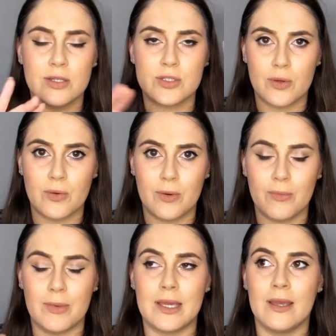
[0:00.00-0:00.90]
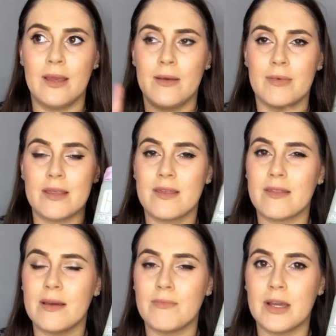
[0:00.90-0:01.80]
don't quote me, but I think
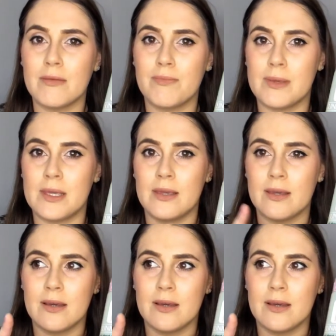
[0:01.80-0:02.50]
there might be